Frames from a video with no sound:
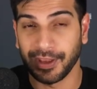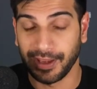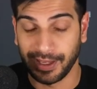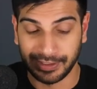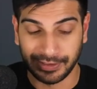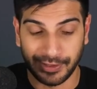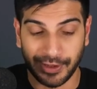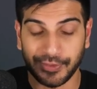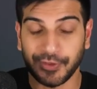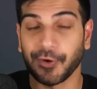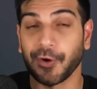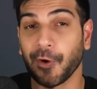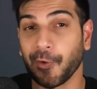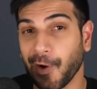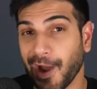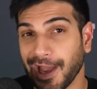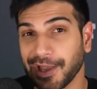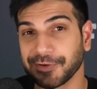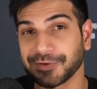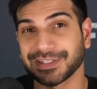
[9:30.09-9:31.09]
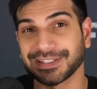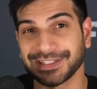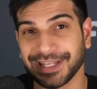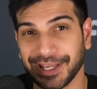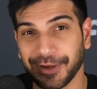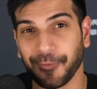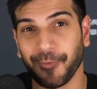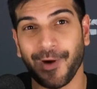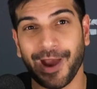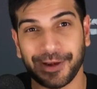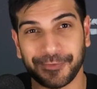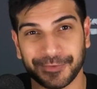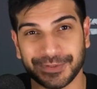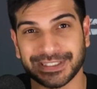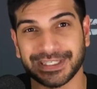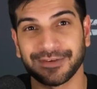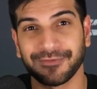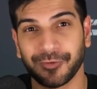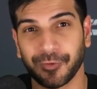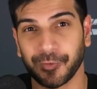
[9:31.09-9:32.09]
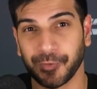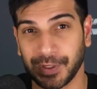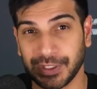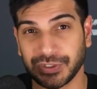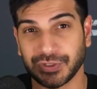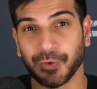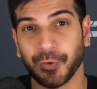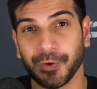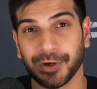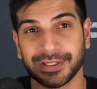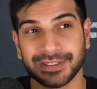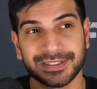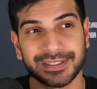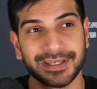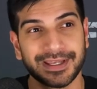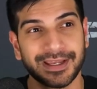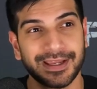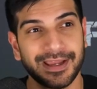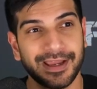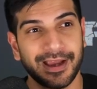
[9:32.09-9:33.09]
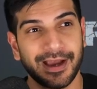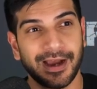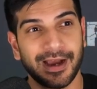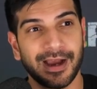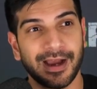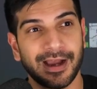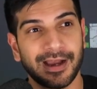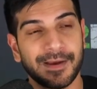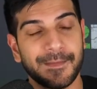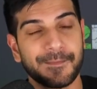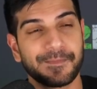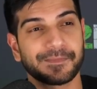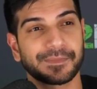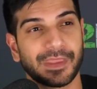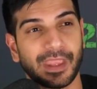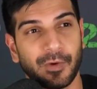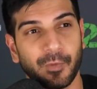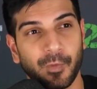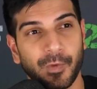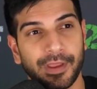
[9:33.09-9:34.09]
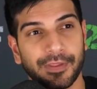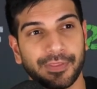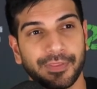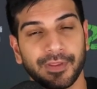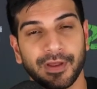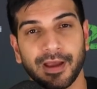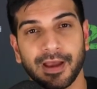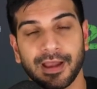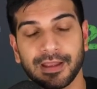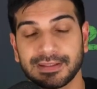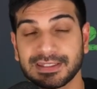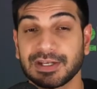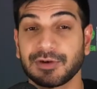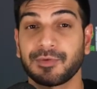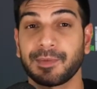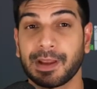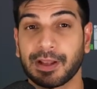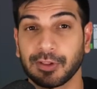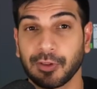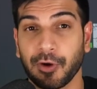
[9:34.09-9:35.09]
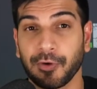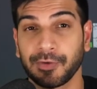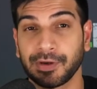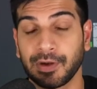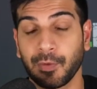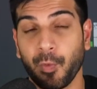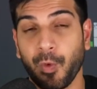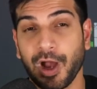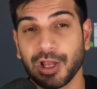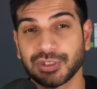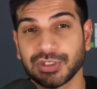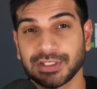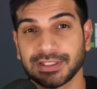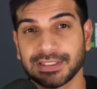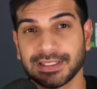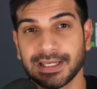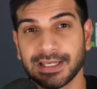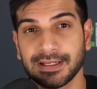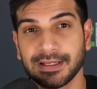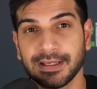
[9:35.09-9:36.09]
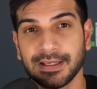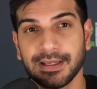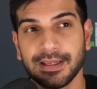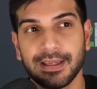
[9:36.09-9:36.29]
Another Ohio State wide receiver rejoins with Terry McLaurin in Washington.